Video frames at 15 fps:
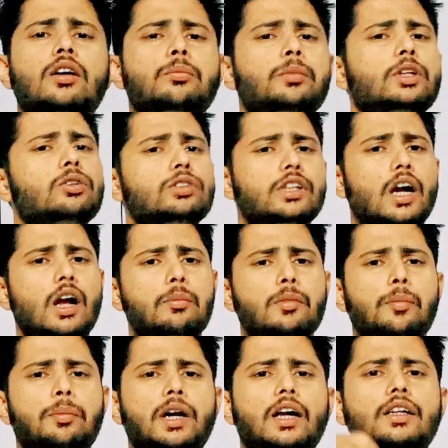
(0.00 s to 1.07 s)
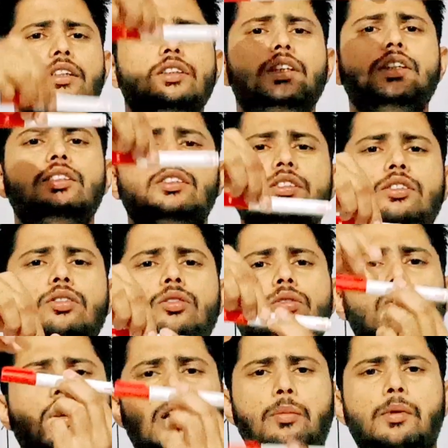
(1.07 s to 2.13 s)
Because I am applying this
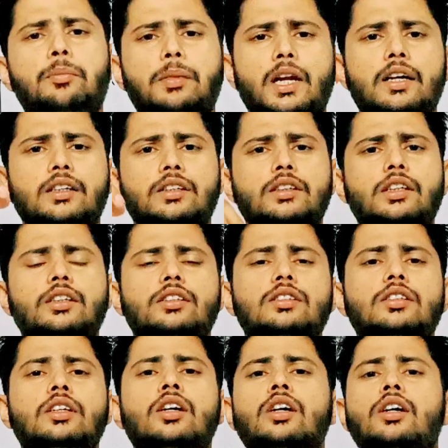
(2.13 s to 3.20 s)
or I am applying this,